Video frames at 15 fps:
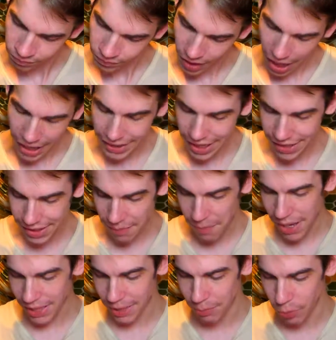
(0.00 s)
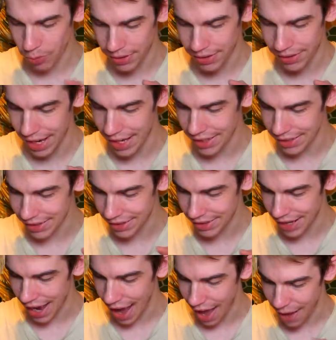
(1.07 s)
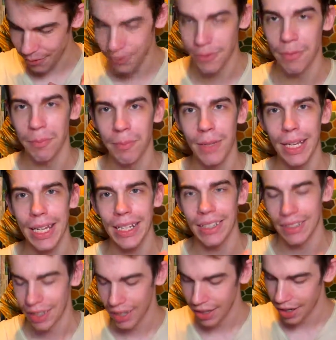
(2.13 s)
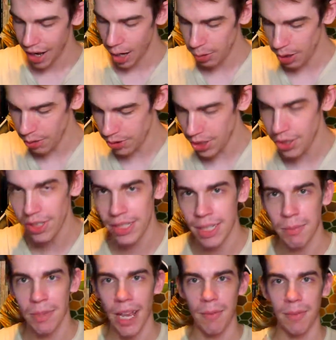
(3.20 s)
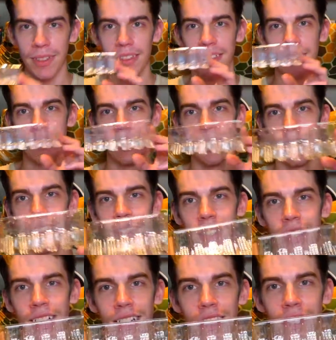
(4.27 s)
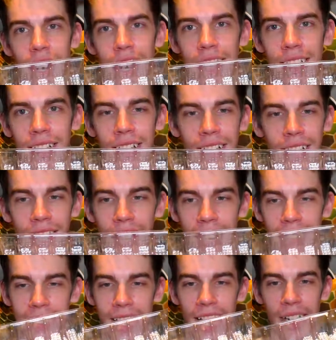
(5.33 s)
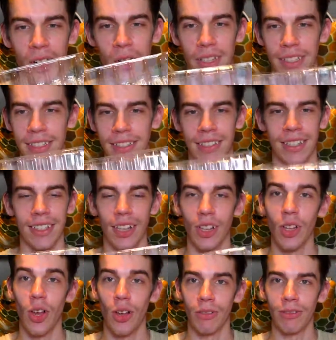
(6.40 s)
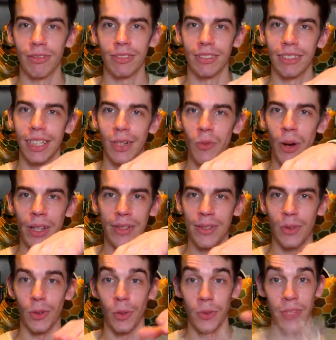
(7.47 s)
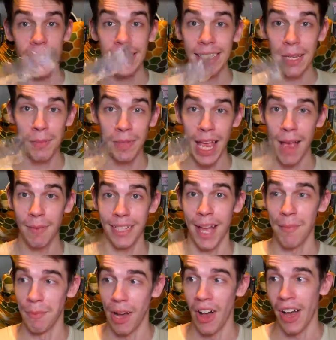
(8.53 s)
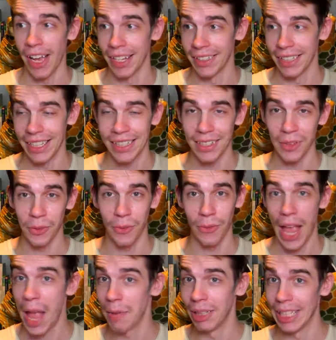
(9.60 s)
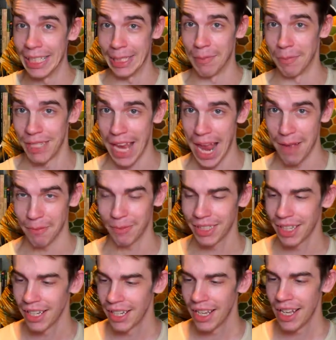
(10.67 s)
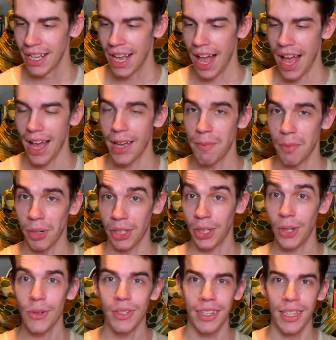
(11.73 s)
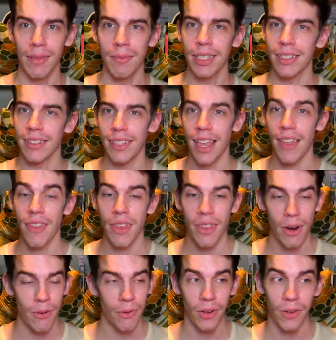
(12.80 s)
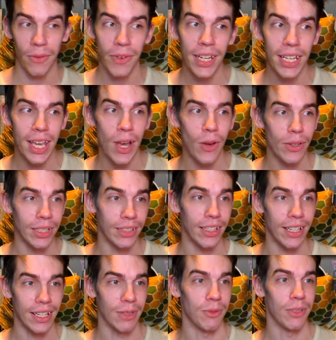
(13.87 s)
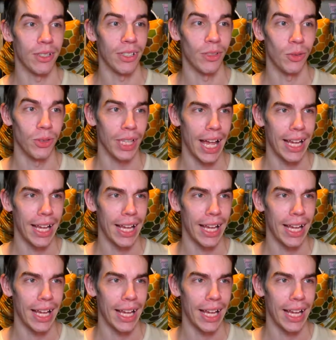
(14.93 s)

I guess it makes more sense to have them in... I'll show you the Tim Tams. Alright? I know there's a lot that went through. These Tim Tams aren't mine. These are family Tim Tams. I procured them and said that they're for a video, and they were like,